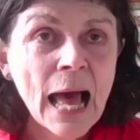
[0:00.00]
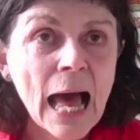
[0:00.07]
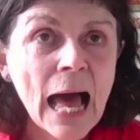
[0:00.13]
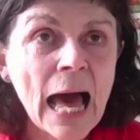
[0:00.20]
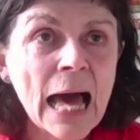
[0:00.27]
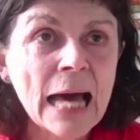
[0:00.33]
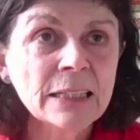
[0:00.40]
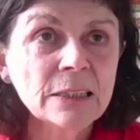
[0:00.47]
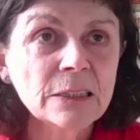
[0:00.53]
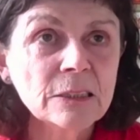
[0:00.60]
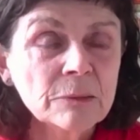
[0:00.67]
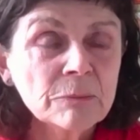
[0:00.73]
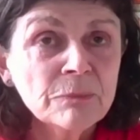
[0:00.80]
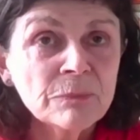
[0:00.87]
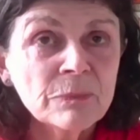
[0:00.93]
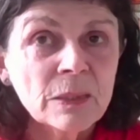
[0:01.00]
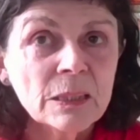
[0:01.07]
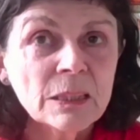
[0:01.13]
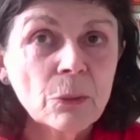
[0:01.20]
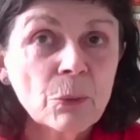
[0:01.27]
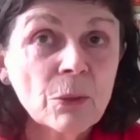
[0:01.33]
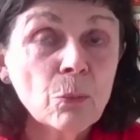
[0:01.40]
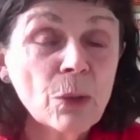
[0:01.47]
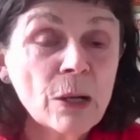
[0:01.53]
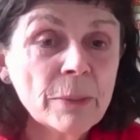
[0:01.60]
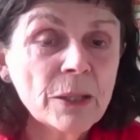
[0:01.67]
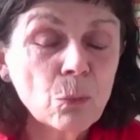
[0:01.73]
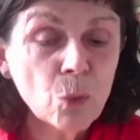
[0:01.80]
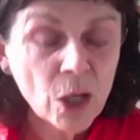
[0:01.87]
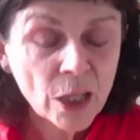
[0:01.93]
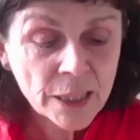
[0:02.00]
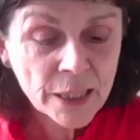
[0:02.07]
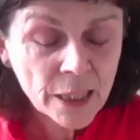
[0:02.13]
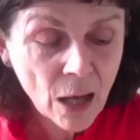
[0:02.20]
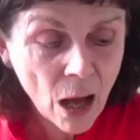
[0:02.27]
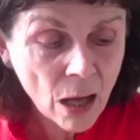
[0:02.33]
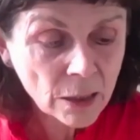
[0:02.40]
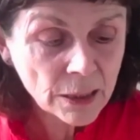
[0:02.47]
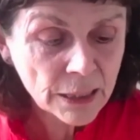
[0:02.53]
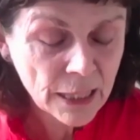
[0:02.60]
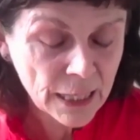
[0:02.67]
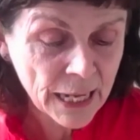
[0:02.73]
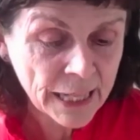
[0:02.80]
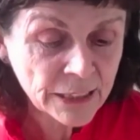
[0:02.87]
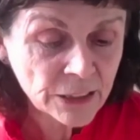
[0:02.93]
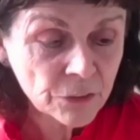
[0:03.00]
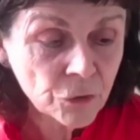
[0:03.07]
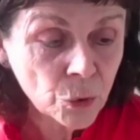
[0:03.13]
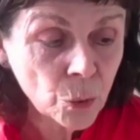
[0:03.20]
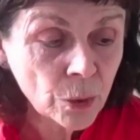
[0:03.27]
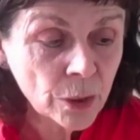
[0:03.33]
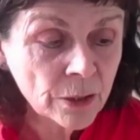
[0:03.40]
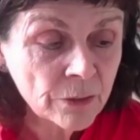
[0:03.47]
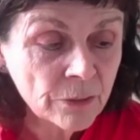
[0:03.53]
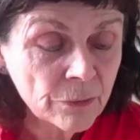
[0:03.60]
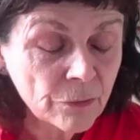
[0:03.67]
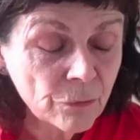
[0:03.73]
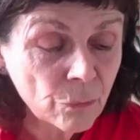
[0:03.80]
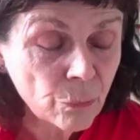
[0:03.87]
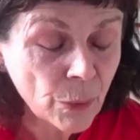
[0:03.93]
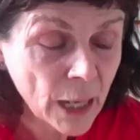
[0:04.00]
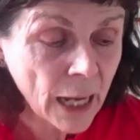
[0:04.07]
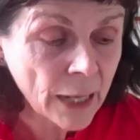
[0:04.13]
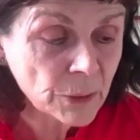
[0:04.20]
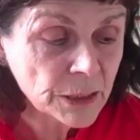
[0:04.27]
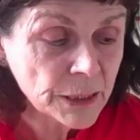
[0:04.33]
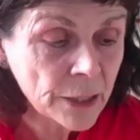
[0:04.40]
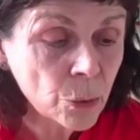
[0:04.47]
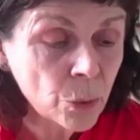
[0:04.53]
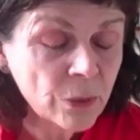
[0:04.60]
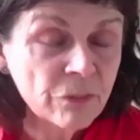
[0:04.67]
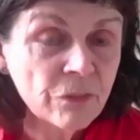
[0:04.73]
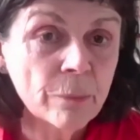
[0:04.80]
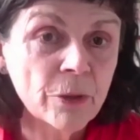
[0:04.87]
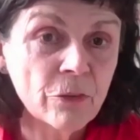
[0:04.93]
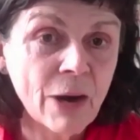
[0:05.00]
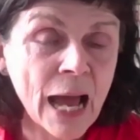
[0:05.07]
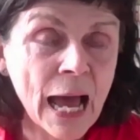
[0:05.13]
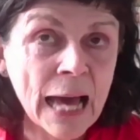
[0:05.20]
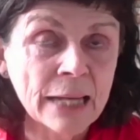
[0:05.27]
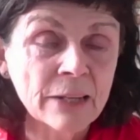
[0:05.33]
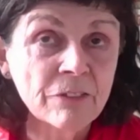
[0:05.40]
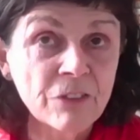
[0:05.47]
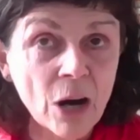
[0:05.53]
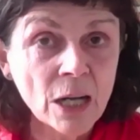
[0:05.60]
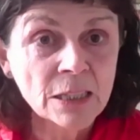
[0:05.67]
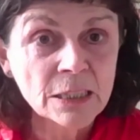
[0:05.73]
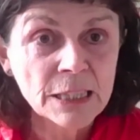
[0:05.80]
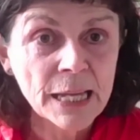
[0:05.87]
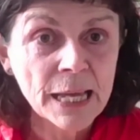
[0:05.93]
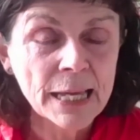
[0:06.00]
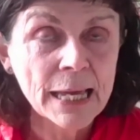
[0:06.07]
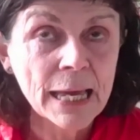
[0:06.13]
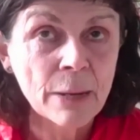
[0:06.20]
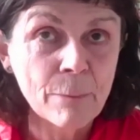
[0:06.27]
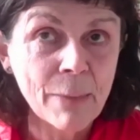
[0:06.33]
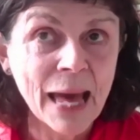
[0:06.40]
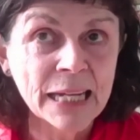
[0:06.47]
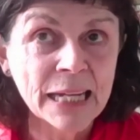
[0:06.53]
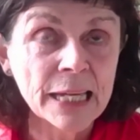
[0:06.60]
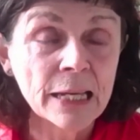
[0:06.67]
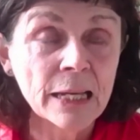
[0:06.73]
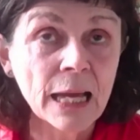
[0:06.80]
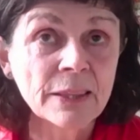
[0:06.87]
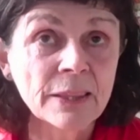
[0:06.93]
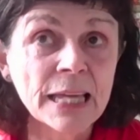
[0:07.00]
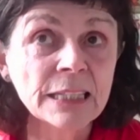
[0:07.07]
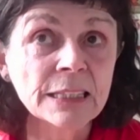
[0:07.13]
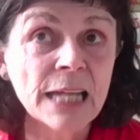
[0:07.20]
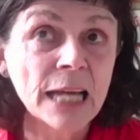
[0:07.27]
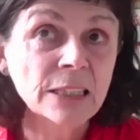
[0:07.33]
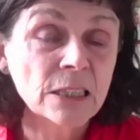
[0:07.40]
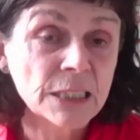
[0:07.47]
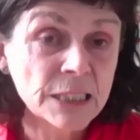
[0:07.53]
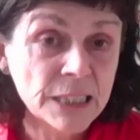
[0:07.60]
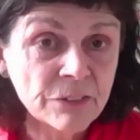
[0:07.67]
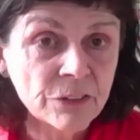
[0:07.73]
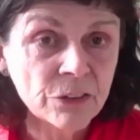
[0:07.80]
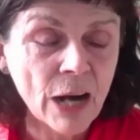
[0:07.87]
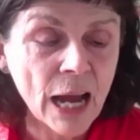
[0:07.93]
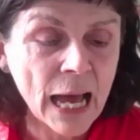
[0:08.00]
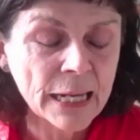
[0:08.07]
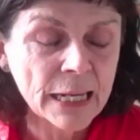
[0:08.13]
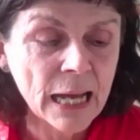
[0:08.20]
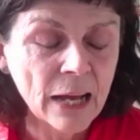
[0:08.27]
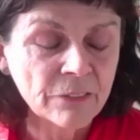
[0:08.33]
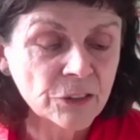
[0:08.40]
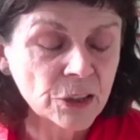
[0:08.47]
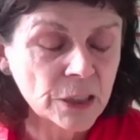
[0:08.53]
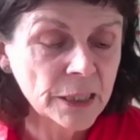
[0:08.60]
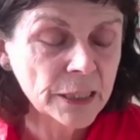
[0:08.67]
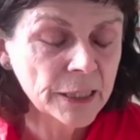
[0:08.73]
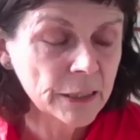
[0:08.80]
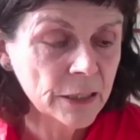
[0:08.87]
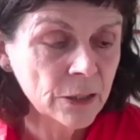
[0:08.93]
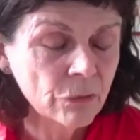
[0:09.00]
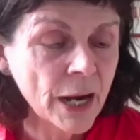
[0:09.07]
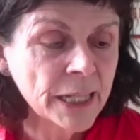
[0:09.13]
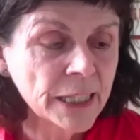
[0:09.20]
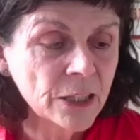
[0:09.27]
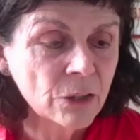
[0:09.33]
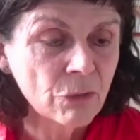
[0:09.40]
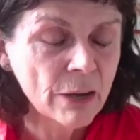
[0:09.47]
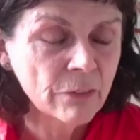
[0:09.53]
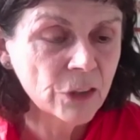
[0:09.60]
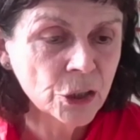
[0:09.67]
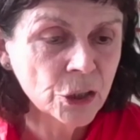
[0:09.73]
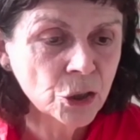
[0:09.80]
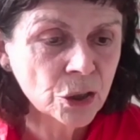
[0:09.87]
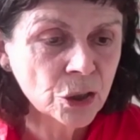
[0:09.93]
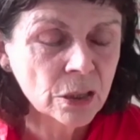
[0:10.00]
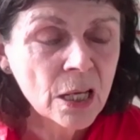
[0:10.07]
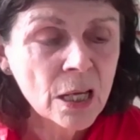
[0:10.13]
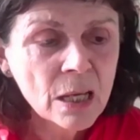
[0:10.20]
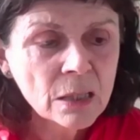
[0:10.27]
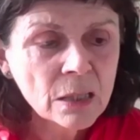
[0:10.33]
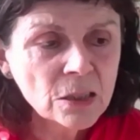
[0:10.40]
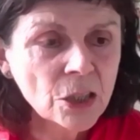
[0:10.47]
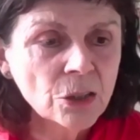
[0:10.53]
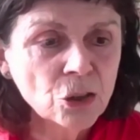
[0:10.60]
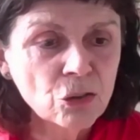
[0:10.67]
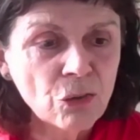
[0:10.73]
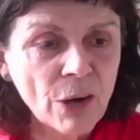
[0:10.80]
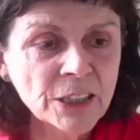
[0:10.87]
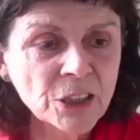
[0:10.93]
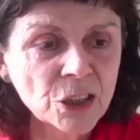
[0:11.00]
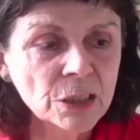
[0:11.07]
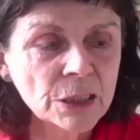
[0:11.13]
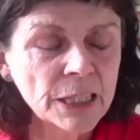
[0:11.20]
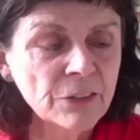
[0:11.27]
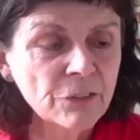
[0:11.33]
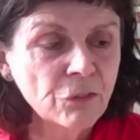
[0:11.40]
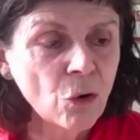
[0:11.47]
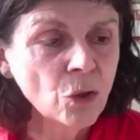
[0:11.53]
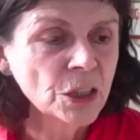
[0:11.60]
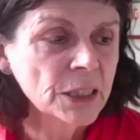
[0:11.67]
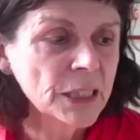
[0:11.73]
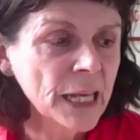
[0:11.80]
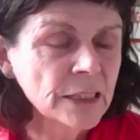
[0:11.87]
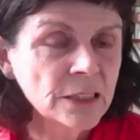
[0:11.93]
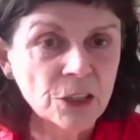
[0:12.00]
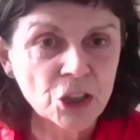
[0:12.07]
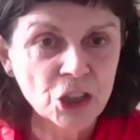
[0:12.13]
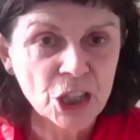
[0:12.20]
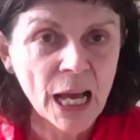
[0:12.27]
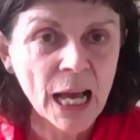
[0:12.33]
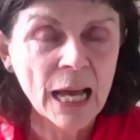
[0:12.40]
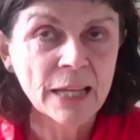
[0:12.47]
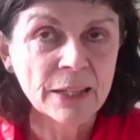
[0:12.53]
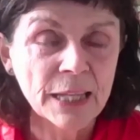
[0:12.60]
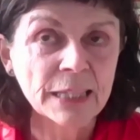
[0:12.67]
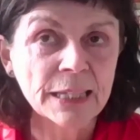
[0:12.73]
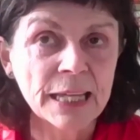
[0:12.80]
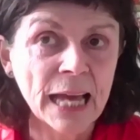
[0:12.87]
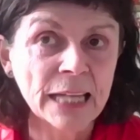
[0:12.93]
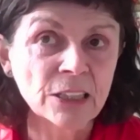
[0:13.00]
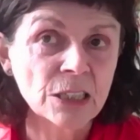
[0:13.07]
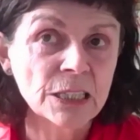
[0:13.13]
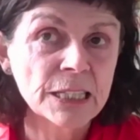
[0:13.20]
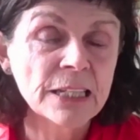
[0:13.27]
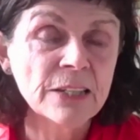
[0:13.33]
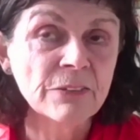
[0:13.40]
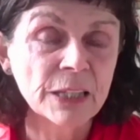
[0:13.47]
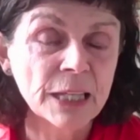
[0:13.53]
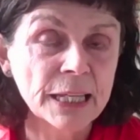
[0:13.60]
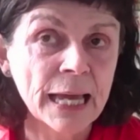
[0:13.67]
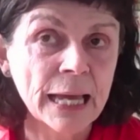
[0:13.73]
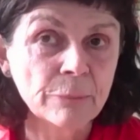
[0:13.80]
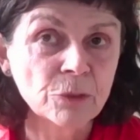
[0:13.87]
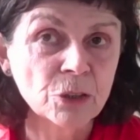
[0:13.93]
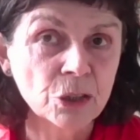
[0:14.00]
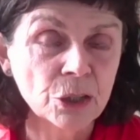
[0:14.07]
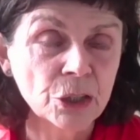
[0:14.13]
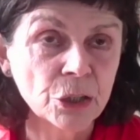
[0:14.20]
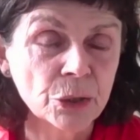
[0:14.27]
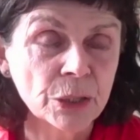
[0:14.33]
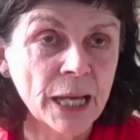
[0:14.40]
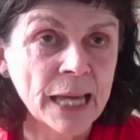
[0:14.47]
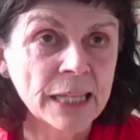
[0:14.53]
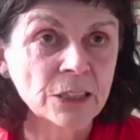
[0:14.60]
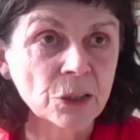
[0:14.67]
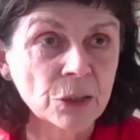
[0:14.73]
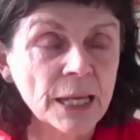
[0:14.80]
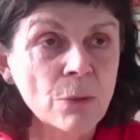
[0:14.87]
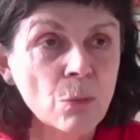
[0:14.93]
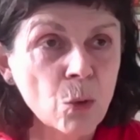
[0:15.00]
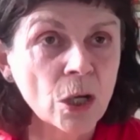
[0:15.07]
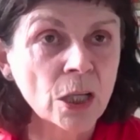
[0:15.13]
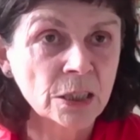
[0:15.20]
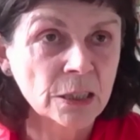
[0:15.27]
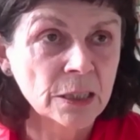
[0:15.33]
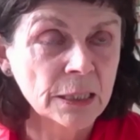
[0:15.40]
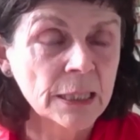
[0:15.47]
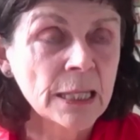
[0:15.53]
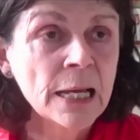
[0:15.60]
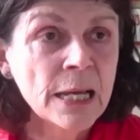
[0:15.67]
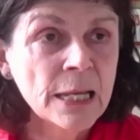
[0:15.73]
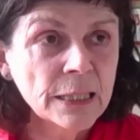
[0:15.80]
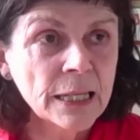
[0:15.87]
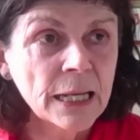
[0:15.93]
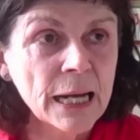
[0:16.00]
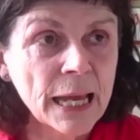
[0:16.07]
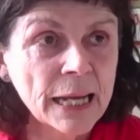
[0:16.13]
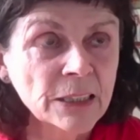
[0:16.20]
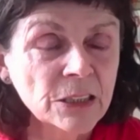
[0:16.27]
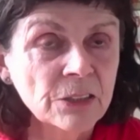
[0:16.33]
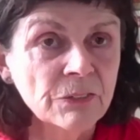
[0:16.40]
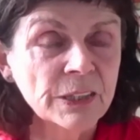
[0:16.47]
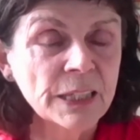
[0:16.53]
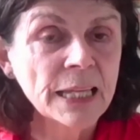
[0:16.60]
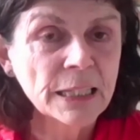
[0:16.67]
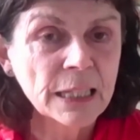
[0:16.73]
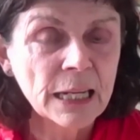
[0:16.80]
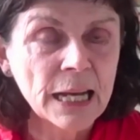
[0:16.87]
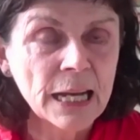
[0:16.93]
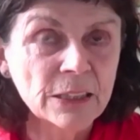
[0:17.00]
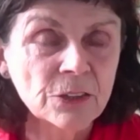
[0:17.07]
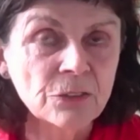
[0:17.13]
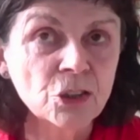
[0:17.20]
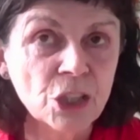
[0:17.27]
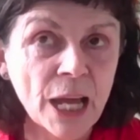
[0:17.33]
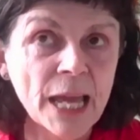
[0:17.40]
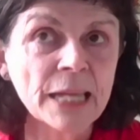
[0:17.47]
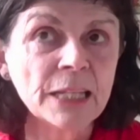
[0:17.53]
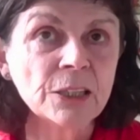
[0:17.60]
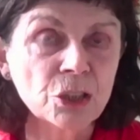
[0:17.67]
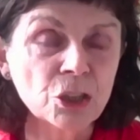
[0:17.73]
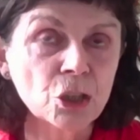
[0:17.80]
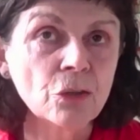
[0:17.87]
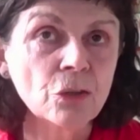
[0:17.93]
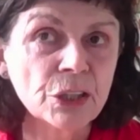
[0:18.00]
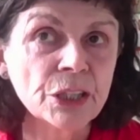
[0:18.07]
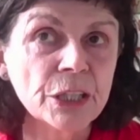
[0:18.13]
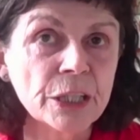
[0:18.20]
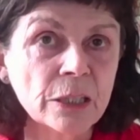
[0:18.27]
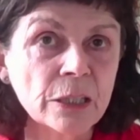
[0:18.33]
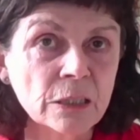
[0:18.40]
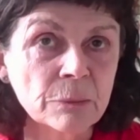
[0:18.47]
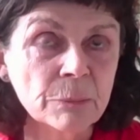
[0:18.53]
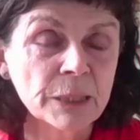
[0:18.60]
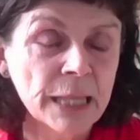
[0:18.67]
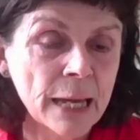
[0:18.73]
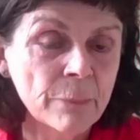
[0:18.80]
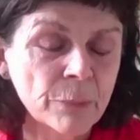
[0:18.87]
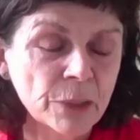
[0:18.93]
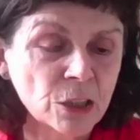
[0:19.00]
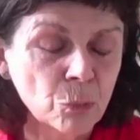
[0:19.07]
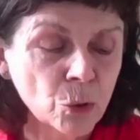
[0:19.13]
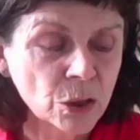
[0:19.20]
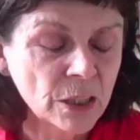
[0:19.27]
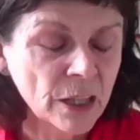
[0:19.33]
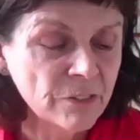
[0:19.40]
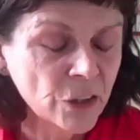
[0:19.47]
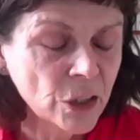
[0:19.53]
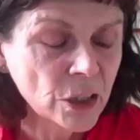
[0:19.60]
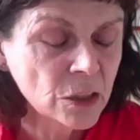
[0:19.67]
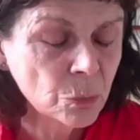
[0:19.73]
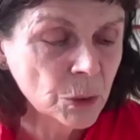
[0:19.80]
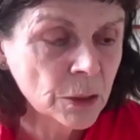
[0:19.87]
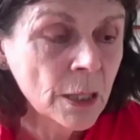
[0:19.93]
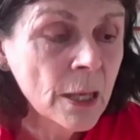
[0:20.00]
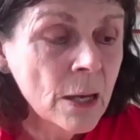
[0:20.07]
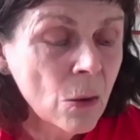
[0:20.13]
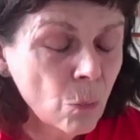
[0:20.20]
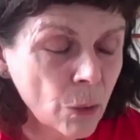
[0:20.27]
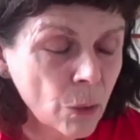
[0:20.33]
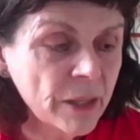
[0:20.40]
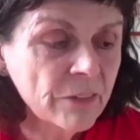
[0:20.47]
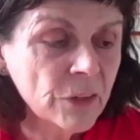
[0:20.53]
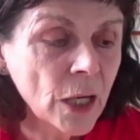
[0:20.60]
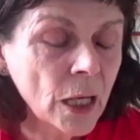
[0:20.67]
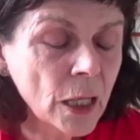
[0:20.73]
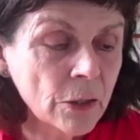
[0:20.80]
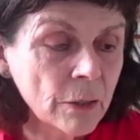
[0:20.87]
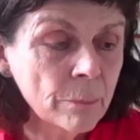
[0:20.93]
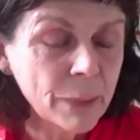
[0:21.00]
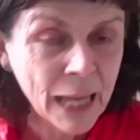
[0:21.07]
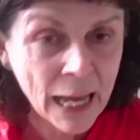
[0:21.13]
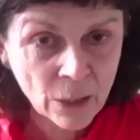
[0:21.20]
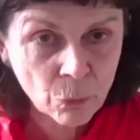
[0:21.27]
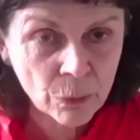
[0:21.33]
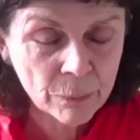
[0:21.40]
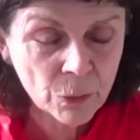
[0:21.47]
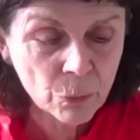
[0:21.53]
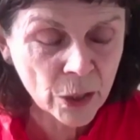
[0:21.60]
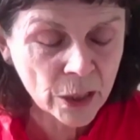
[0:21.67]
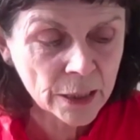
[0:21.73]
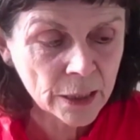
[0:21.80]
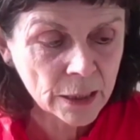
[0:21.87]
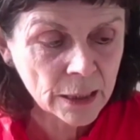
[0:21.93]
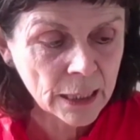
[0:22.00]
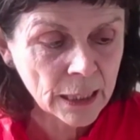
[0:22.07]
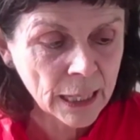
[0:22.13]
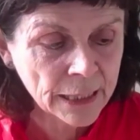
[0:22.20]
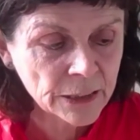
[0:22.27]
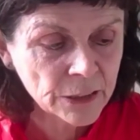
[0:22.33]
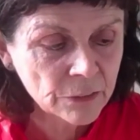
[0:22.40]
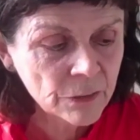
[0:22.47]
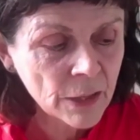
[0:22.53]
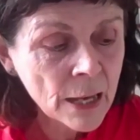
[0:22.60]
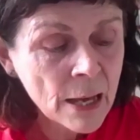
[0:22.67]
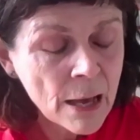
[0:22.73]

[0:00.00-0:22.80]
And there were women working on the collective who were, when I was there, who were from Iran, Farzaneh and Mani, and they had had to leave Iran after the Iranian Revolution. So tragic, they'd fought against the Shah and then they had to leave and they came to the UK. So they worked in the collective, and then the collective changed over the years and became much more diverse with women of color and black women working in the collective.